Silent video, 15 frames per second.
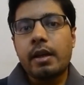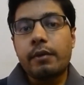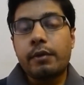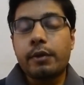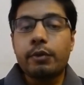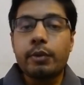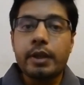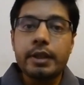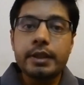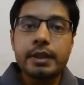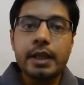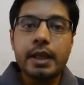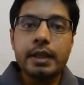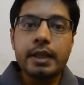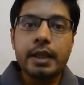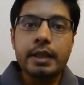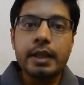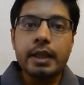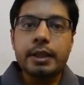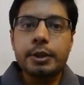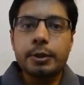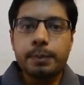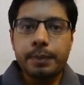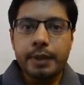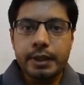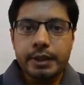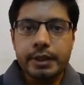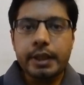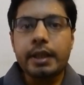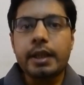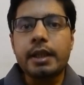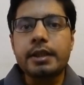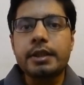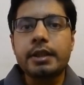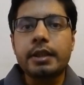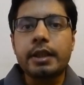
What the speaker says: We have to understand that that split second answer